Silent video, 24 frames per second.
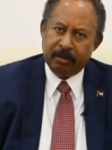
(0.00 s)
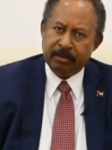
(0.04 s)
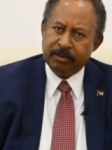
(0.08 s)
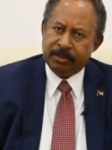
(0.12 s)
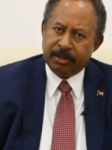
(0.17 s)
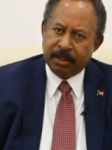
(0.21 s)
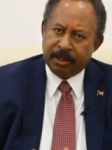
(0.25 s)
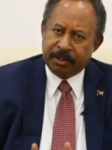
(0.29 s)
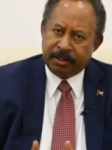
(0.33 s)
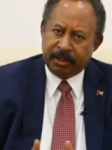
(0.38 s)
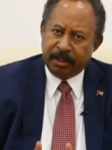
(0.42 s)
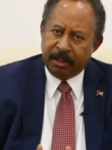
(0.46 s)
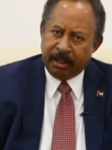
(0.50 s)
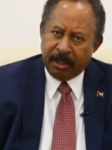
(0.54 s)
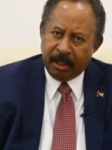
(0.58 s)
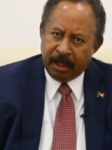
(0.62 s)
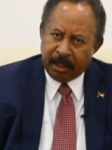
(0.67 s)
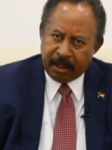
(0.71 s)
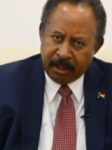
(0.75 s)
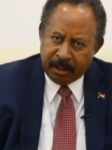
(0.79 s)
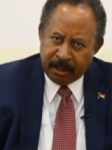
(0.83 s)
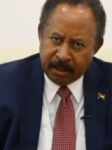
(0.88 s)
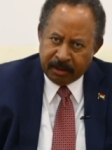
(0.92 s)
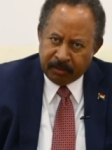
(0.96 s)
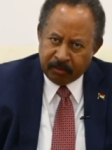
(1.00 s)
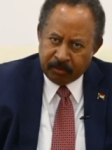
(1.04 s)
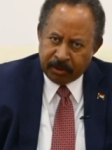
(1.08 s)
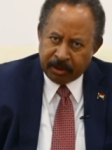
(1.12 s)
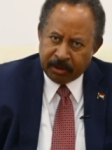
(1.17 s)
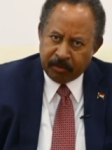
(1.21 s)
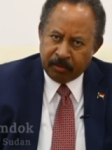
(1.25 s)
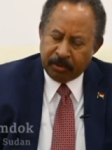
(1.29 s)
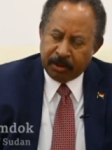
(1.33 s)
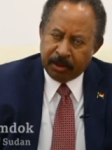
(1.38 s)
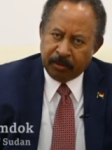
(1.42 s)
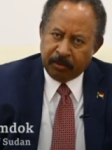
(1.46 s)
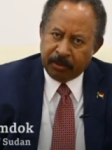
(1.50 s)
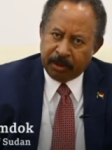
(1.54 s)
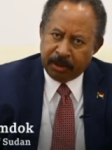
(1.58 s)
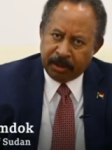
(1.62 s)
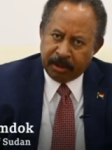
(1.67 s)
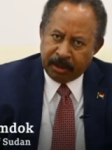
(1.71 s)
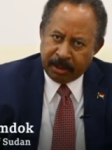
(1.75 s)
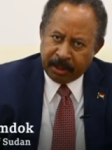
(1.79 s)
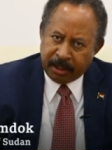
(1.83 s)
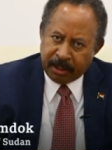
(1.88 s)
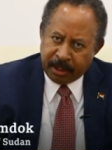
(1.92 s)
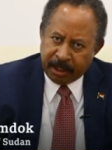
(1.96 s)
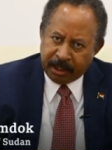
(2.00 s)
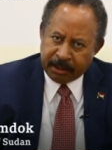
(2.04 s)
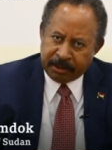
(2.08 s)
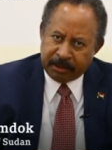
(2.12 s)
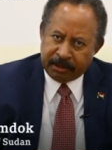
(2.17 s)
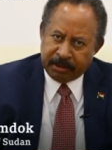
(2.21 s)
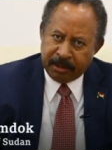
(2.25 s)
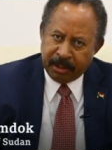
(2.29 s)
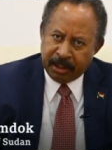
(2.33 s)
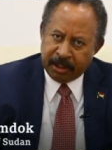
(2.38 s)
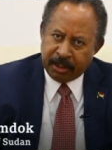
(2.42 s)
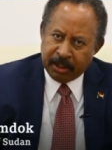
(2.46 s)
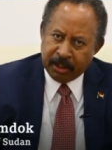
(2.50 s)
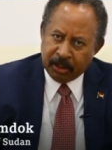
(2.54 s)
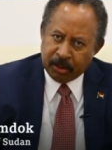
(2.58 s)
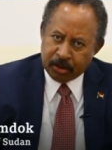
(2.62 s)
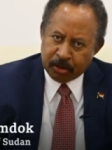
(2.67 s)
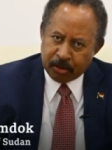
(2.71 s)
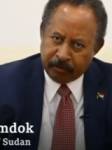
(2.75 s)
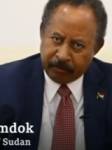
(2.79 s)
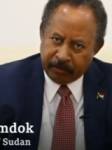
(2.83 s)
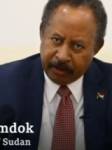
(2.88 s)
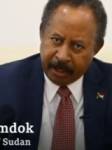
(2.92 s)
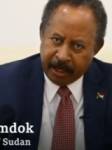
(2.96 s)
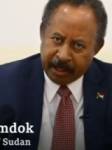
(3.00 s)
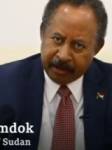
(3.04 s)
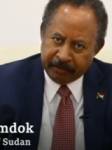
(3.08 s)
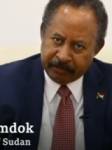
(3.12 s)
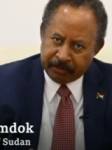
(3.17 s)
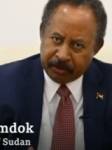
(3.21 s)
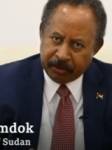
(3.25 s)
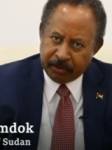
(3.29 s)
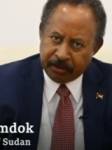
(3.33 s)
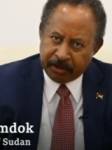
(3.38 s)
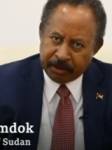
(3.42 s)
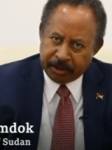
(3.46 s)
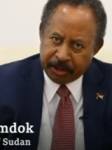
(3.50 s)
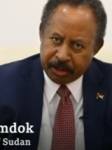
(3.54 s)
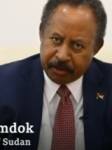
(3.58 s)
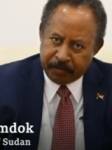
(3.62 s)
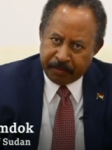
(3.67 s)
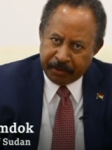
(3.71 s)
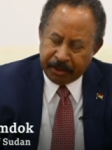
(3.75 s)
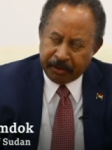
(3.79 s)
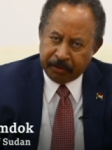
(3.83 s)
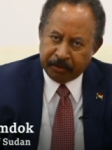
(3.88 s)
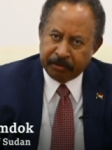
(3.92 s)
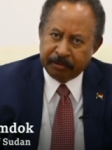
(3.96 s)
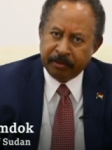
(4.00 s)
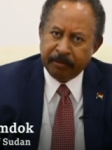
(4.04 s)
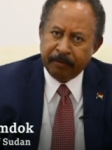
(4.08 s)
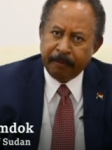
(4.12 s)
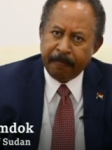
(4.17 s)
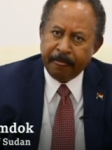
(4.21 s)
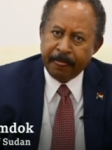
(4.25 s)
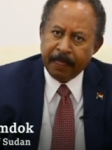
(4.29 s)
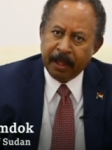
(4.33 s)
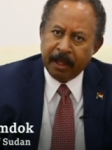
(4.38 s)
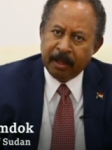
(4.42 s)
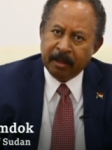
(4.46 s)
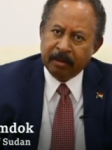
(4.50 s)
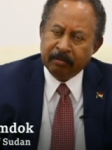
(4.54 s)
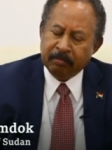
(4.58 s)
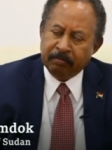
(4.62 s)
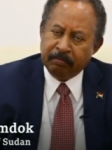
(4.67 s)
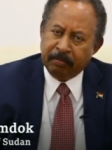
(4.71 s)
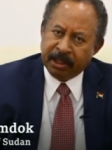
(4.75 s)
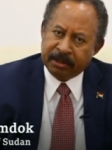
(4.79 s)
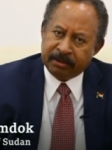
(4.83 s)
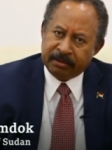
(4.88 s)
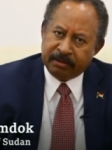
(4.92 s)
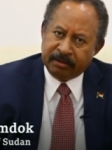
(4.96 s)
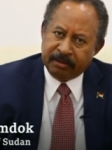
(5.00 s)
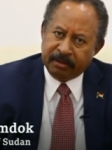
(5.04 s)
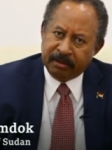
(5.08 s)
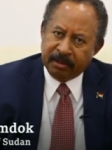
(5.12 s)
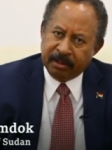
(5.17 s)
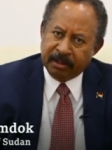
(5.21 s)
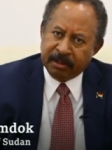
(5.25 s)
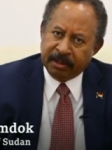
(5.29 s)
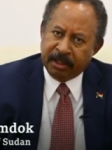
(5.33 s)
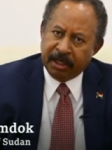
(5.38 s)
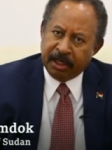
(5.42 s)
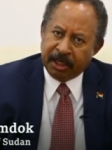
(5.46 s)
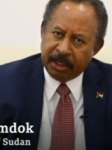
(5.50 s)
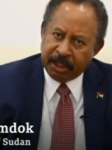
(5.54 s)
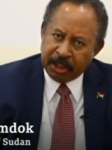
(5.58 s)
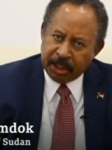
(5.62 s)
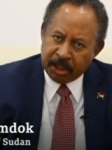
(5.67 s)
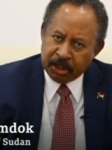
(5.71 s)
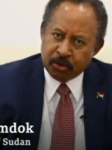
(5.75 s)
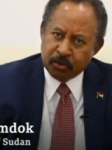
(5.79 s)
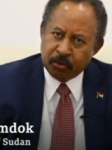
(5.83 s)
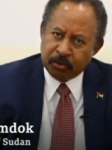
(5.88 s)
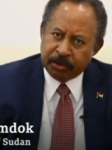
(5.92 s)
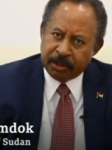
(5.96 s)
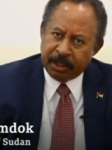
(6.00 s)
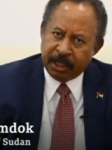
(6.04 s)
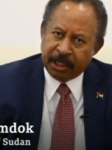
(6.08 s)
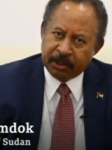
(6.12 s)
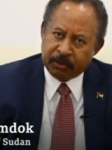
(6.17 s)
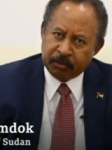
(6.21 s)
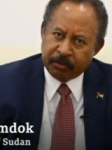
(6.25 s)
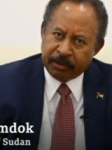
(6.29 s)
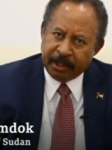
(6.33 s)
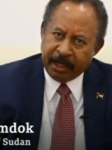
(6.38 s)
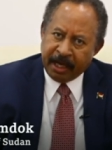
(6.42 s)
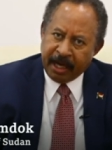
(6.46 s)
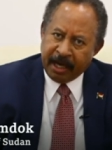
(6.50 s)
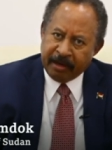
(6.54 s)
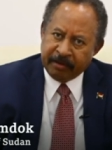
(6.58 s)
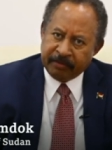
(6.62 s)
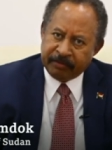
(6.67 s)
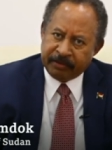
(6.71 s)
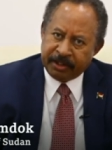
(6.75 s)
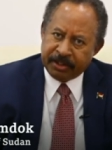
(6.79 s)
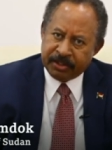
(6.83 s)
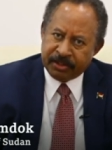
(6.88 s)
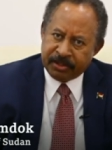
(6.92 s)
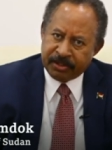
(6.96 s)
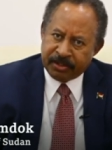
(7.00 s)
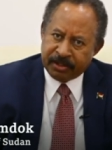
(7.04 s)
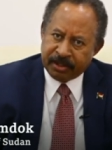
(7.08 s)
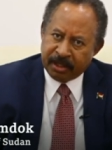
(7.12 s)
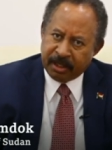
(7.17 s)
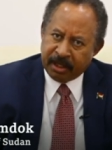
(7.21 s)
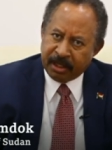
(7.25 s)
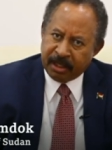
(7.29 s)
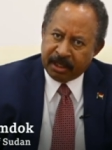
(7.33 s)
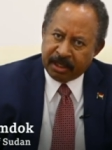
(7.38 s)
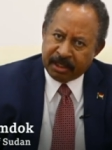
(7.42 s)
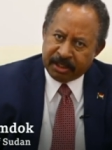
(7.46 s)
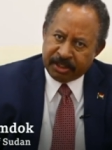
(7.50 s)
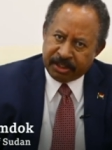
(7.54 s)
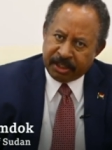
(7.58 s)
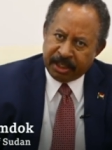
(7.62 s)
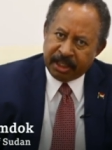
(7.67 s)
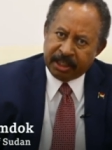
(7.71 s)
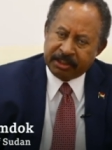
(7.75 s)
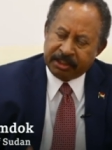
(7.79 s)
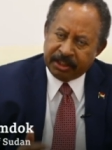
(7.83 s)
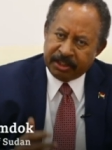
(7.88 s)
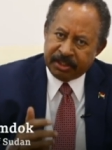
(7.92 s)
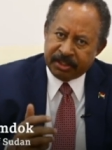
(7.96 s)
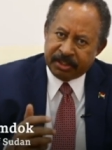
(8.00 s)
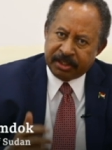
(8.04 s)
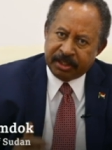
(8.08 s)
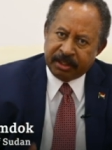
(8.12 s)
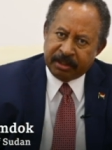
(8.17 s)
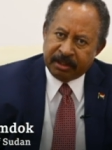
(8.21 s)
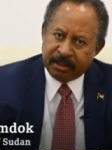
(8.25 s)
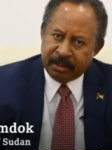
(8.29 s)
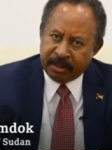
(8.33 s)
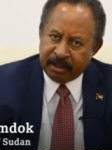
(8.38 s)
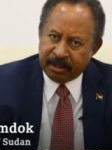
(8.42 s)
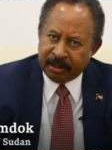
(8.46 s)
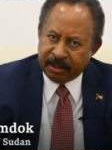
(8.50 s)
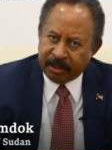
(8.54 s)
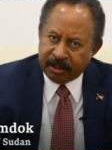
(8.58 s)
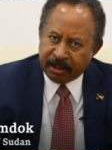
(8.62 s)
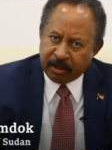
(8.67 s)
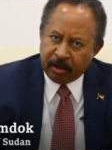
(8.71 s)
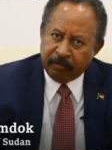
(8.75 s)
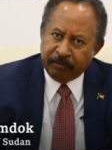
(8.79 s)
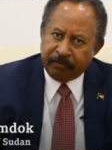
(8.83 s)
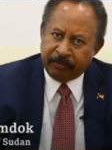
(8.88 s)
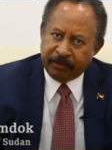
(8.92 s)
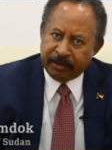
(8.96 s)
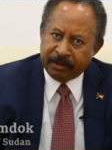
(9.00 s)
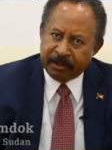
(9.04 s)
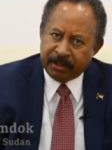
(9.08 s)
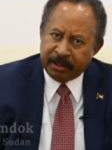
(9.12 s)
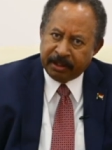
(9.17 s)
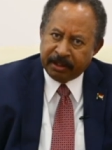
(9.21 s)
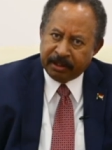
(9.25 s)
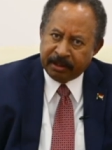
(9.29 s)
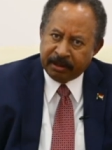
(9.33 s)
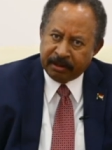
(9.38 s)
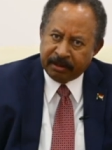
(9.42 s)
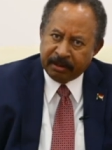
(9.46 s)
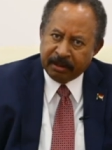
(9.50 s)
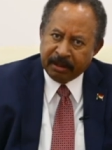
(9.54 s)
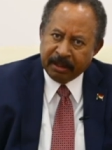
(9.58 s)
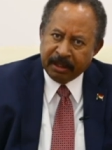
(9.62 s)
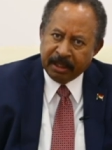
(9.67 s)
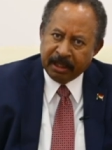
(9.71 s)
Certainly, again, we regret any loss of life during this period. But the reason that we have this resurgence in the conflict, the